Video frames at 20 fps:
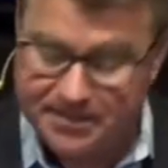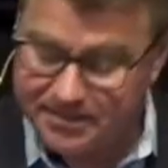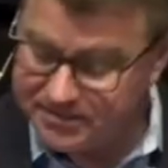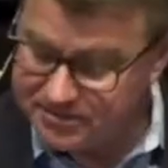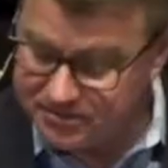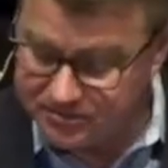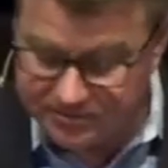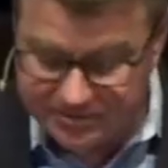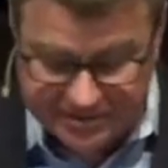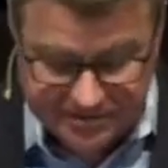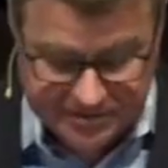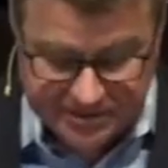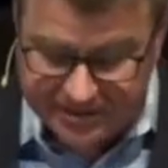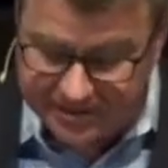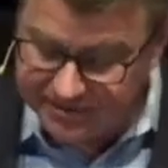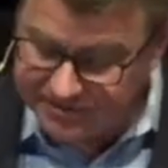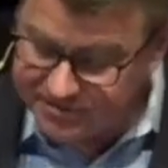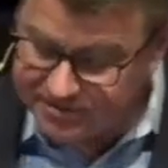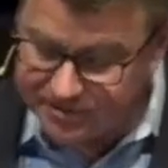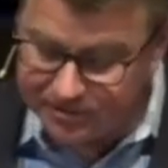And so, this
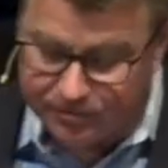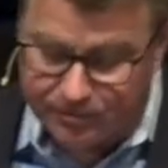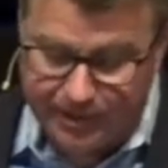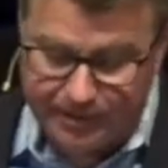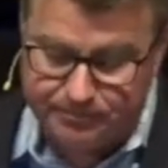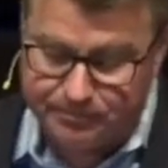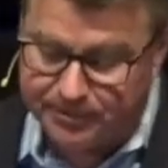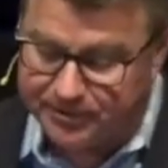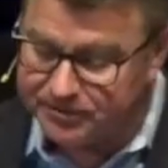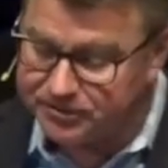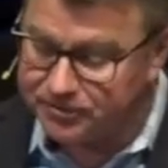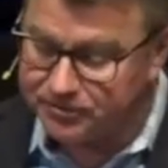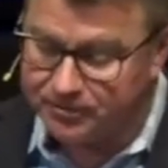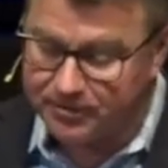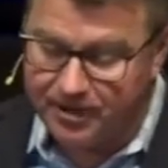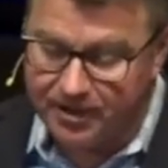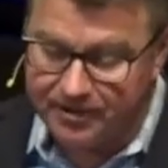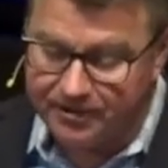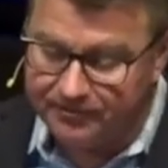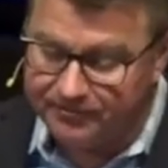is the great
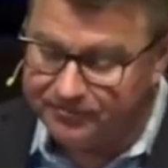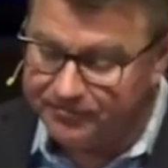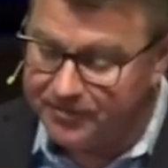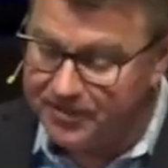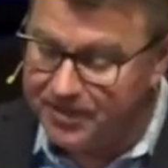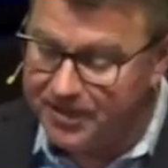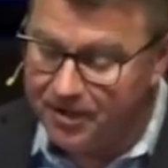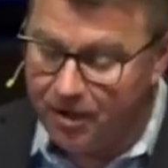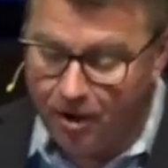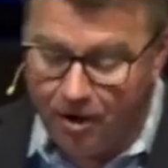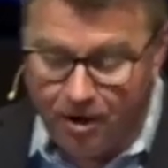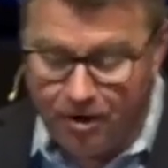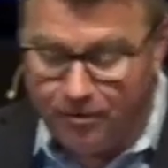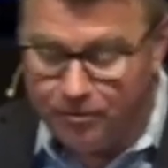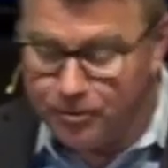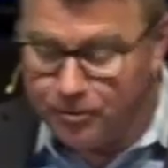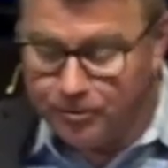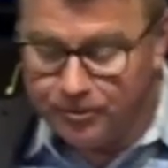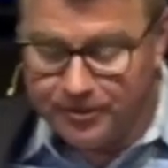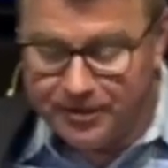picture of
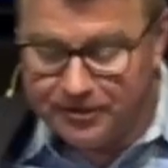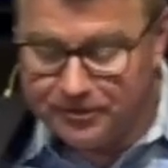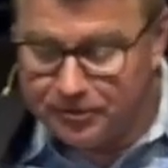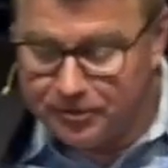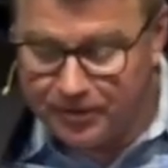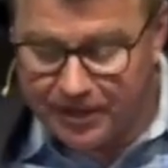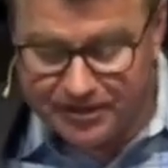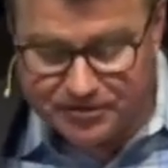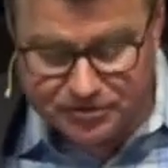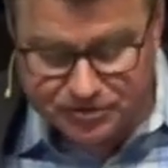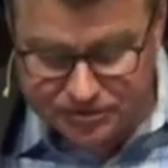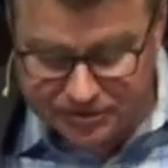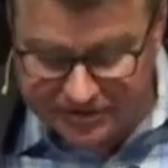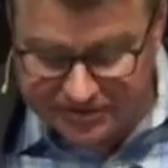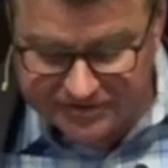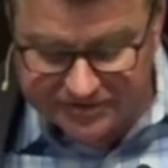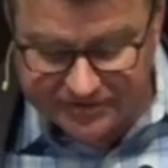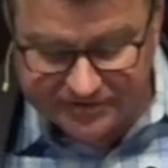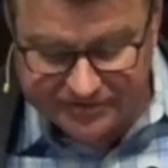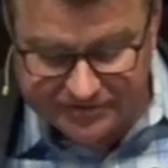all who are in Christ
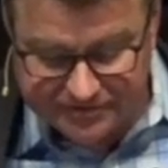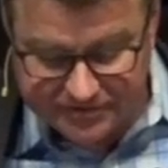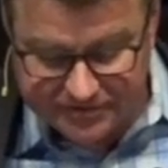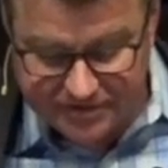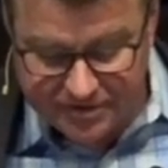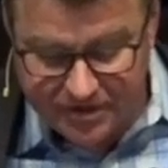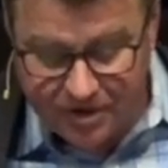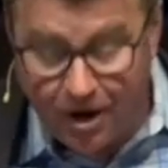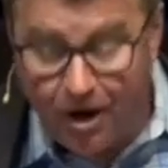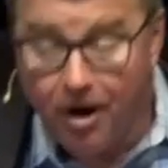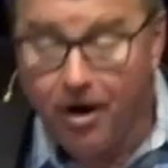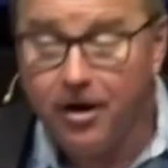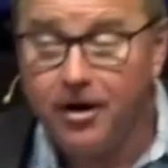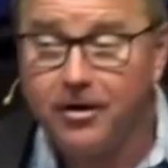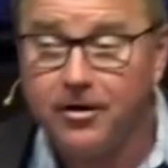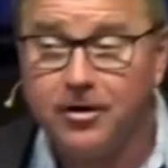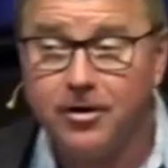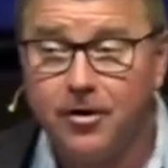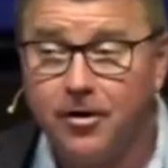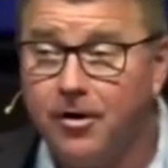Jesus
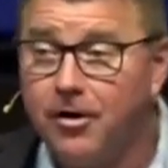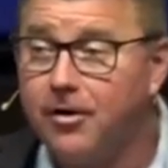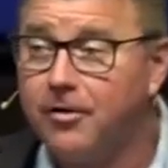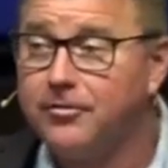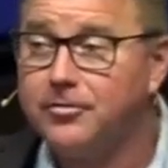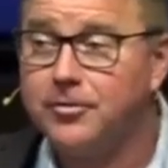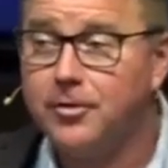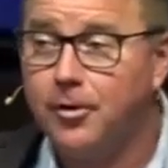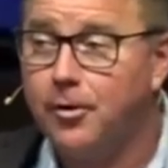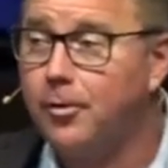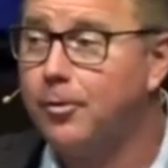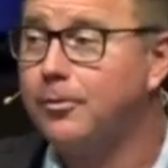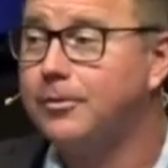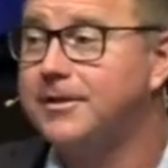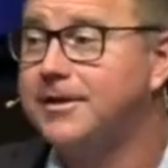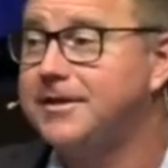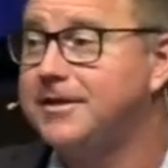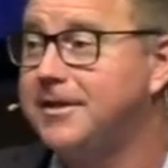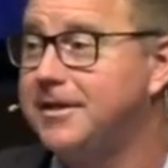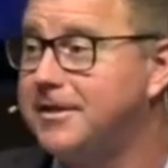are called the
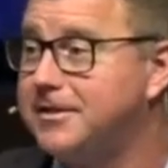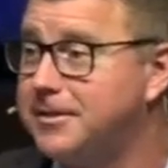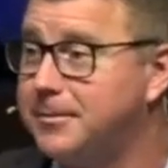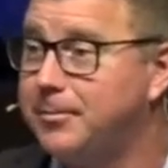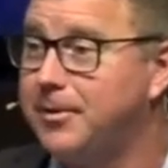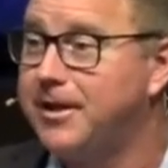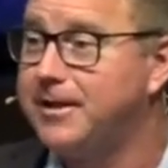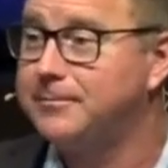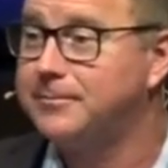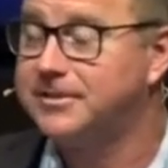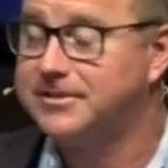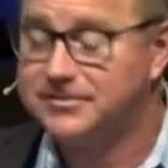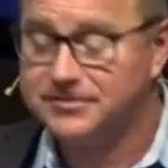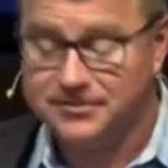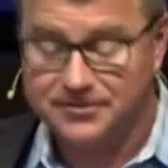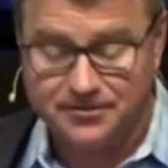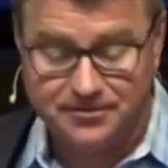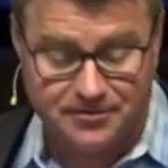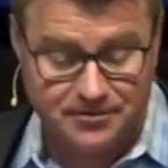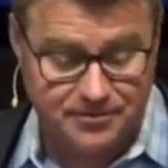holy and the blameless.